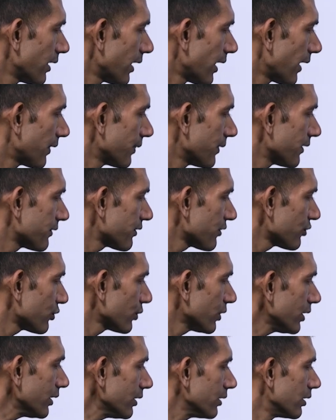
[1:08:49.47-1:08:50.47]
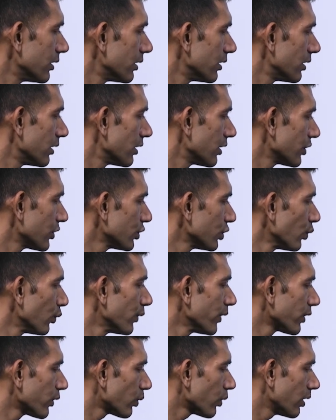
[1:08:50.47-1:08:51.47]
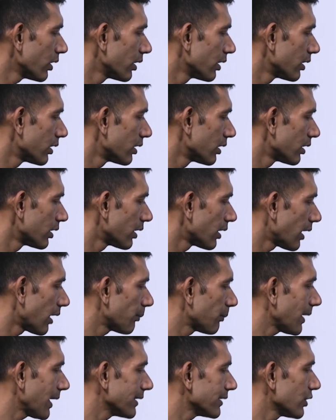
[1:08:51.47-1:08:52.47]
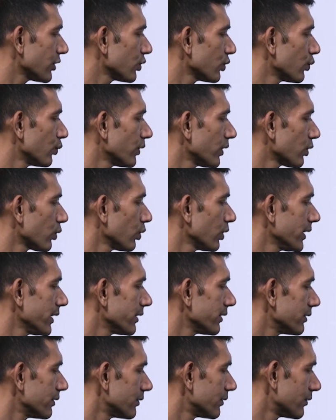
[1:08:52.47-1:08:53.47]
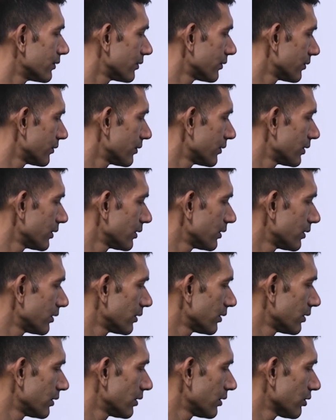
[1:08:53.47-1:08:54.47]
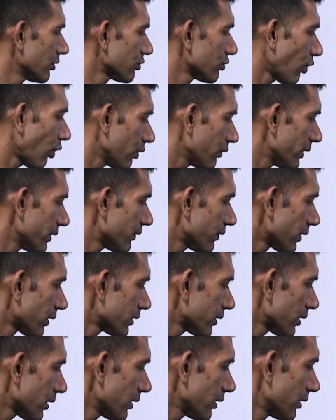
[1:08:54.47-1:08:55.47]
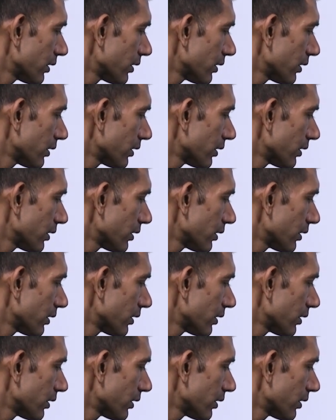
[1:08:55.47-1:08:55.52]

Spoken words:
And this is your UV rule. Apply the UV rule here. Solve it further.